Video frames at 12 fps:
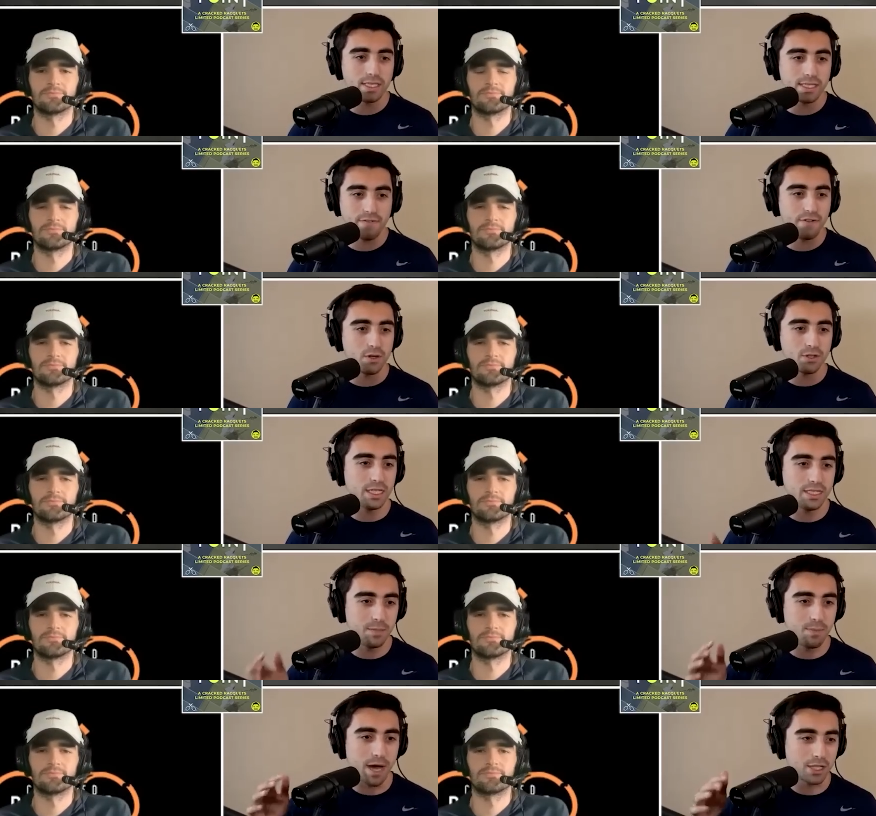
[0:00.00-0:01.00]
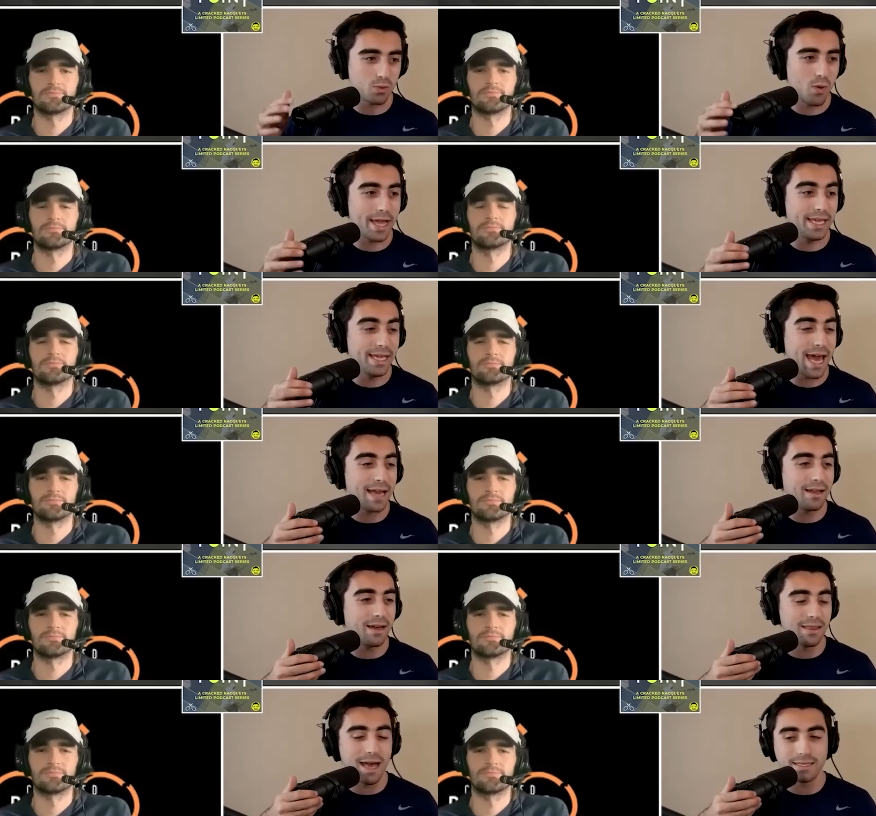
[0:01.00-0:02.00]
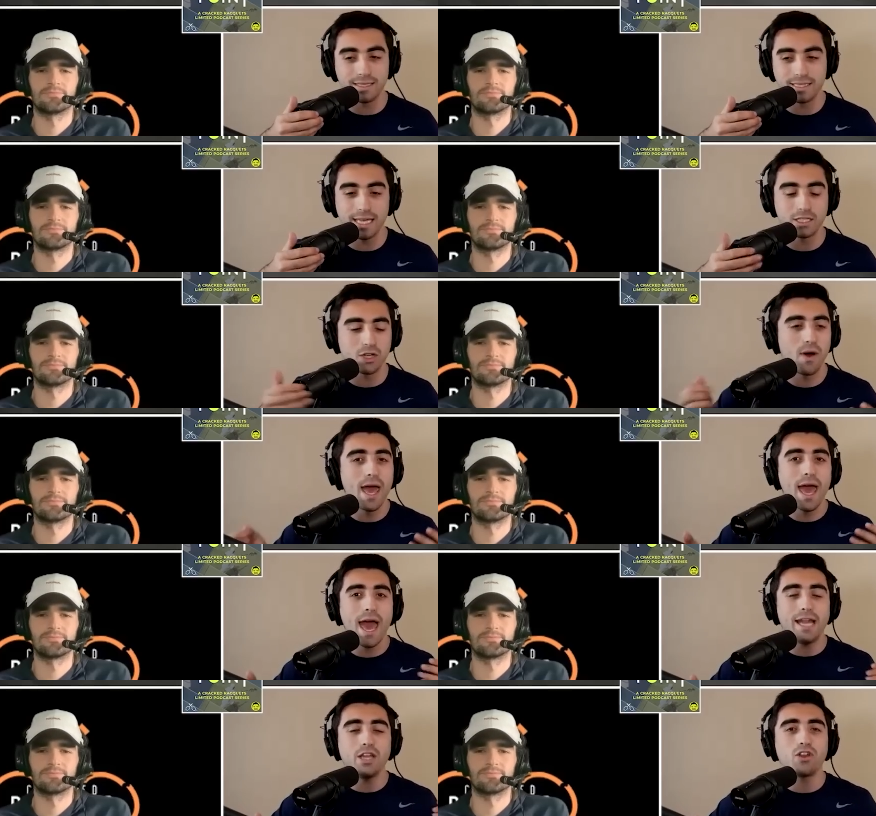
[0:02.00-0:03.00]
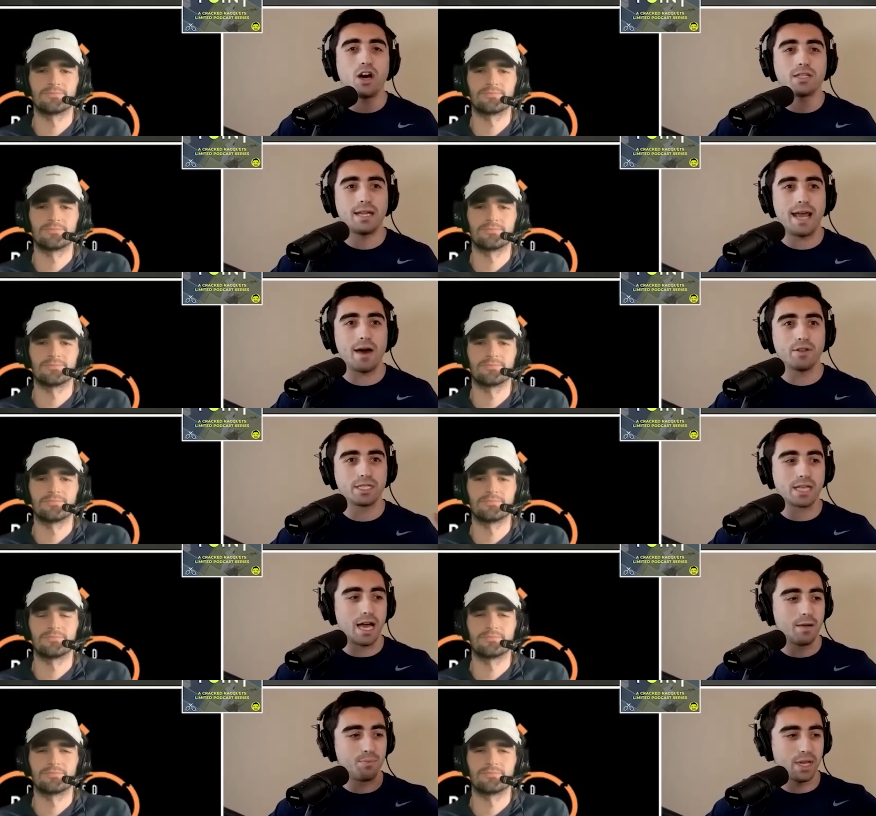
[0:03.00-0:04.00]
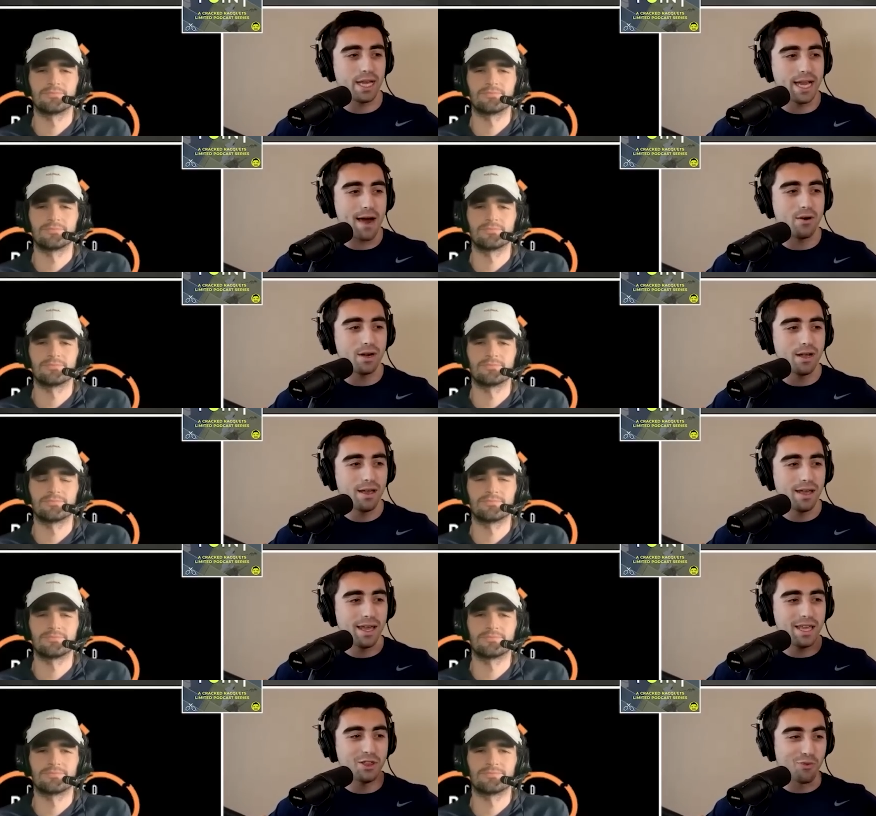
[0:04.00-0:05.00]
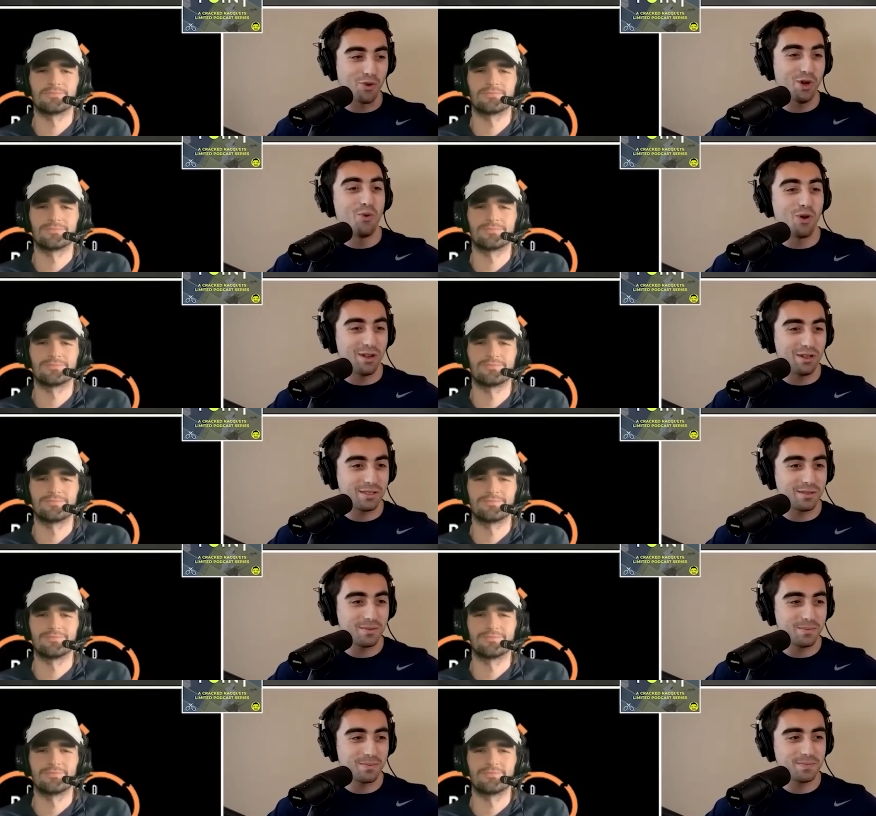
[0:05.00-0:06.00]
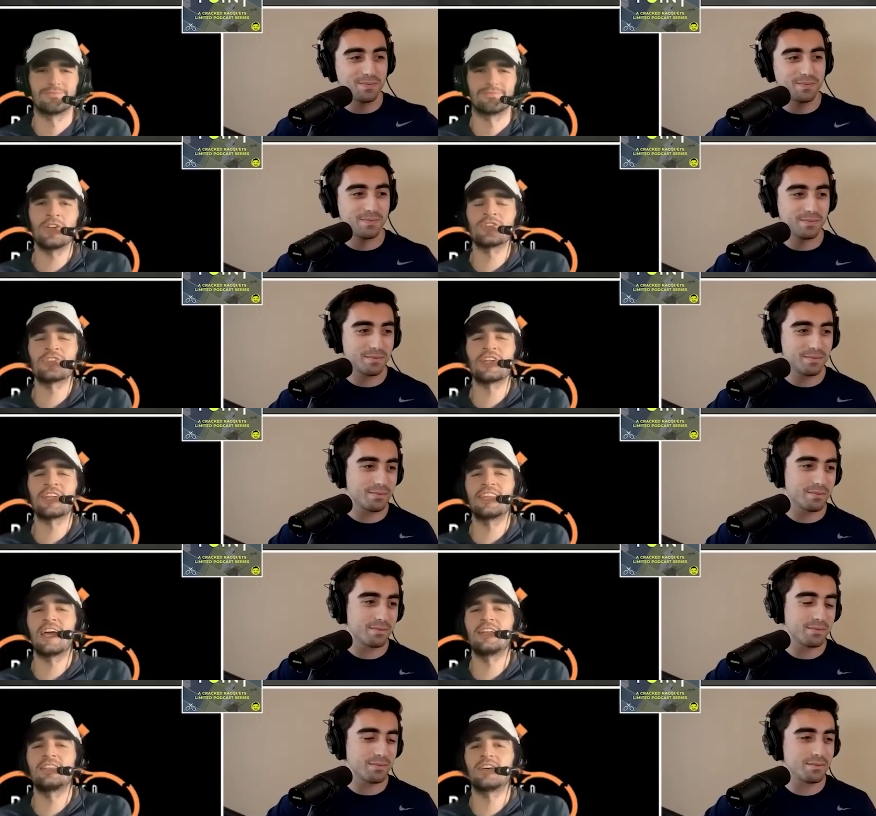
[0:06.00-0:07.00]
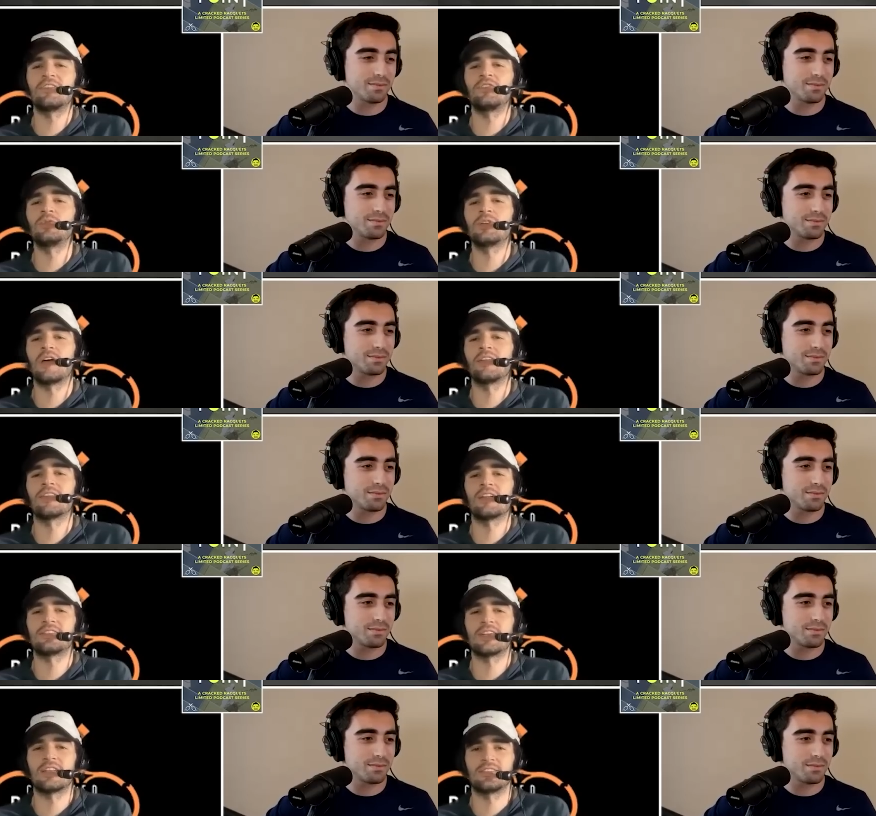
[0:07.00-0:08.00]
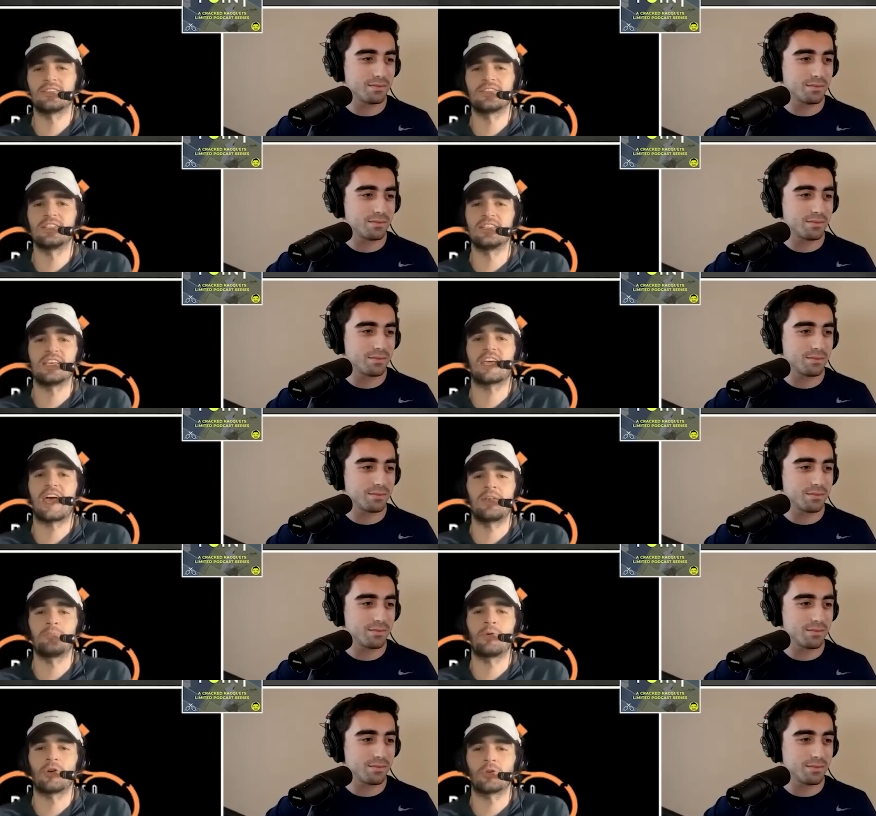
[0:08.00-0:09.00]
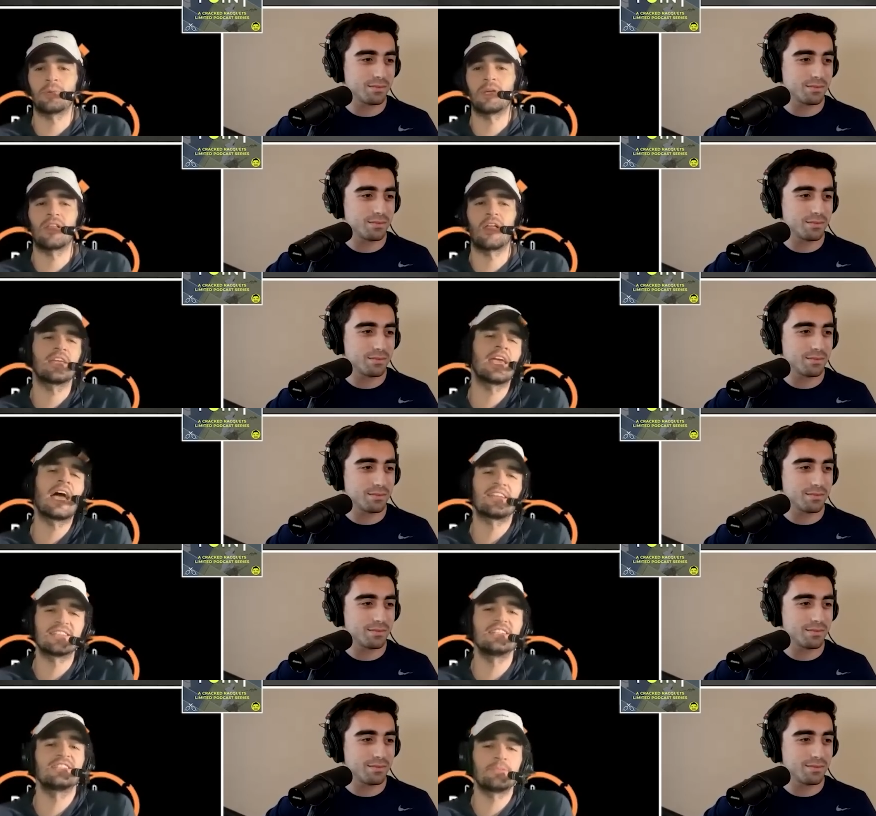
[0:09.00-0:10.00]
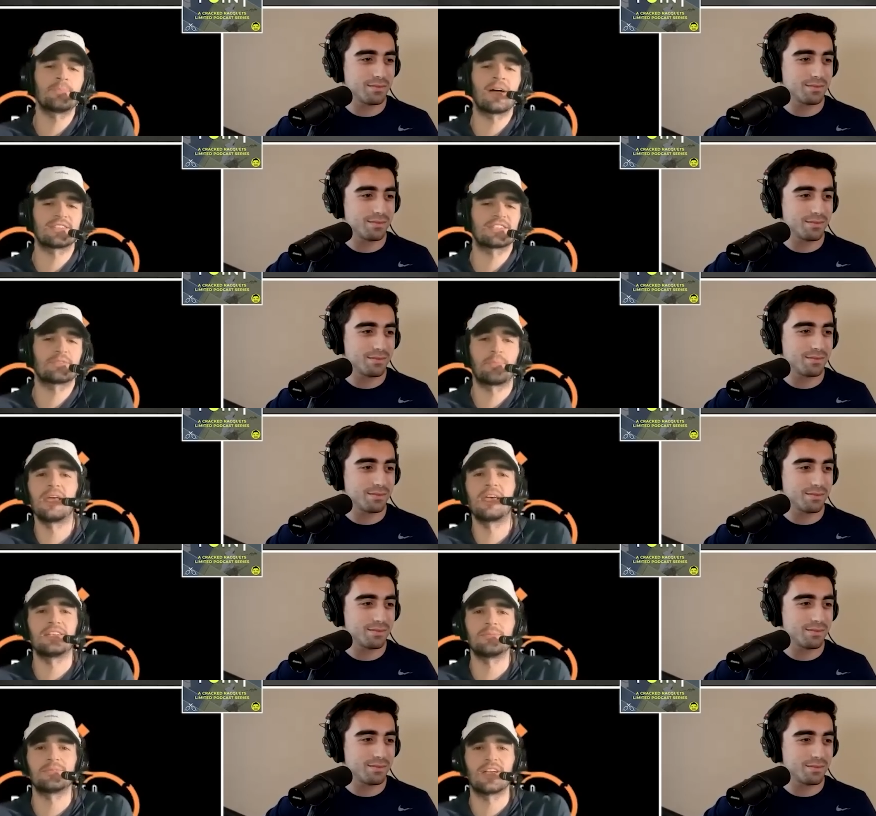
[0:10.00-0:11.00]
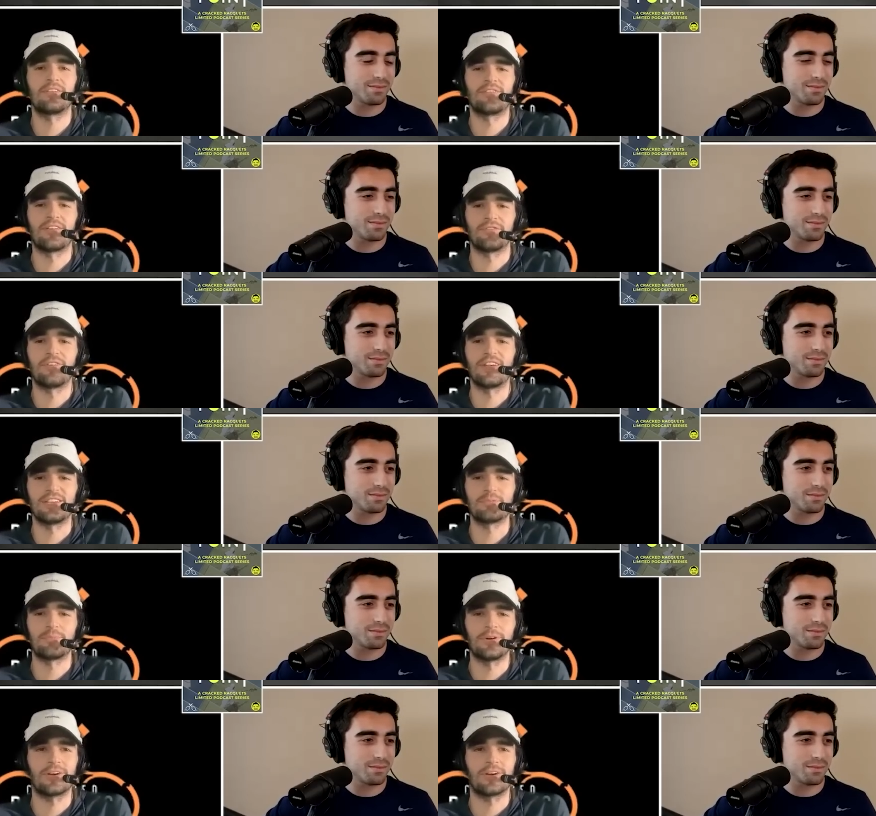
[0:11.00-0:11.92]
Speaker 1: Stefano Tsitsipas way, he had a lot to say. So, any thoughts on how this kind of played out in the real world?
Speaker 2: Well, I just like the idea of you telling that sentence to Dick Enberg, being like, "Yeah, Tsitsipas explained himself on Facebook,"